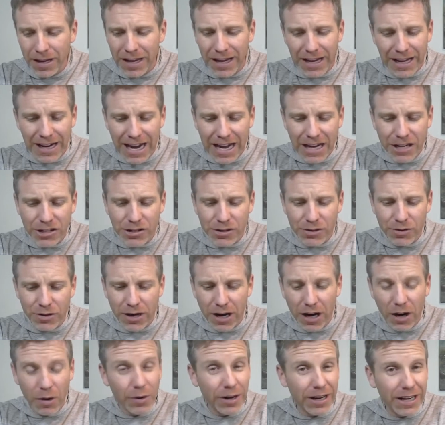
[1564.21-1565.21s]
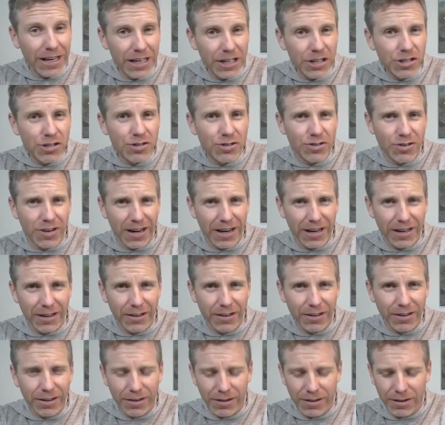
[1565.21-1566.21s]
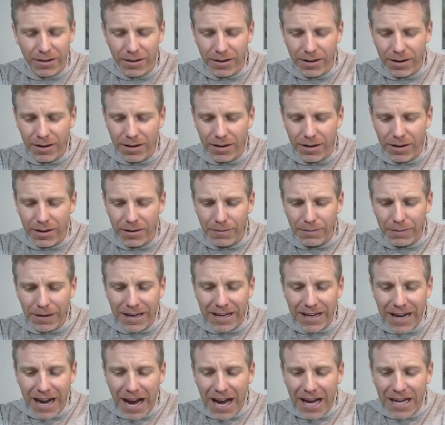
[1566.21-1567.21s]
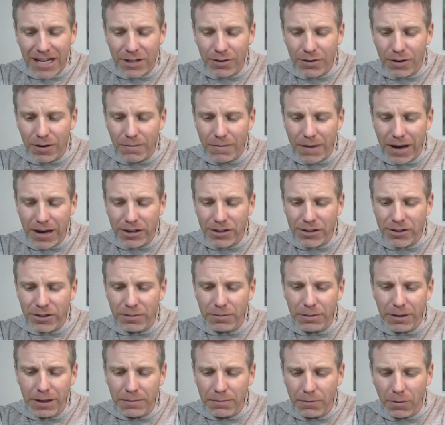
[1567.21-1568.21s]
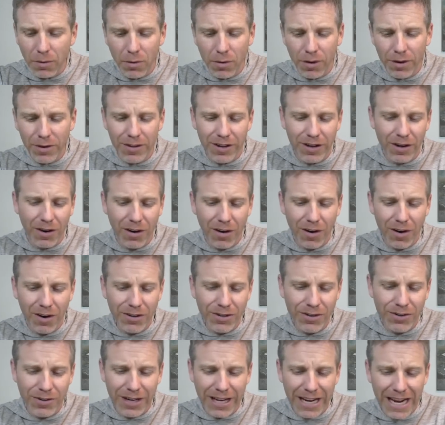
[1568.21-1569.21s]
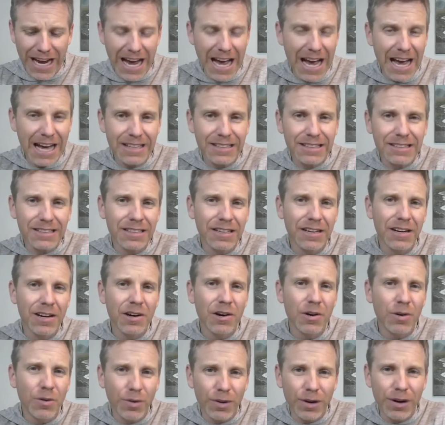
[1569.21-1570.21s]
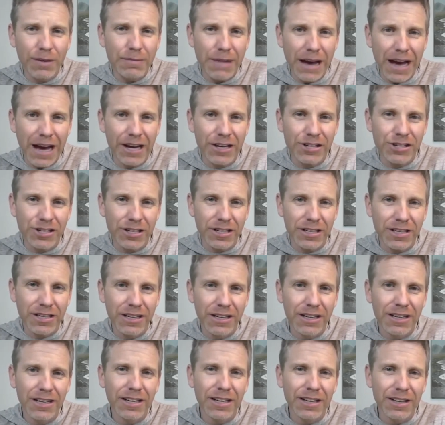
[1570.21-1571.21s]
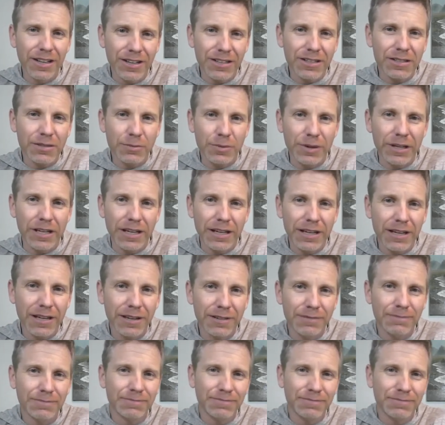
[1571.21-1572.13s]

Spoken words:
And as you go in his strength, may God do immeasurably more than all you can ask or imagine this week.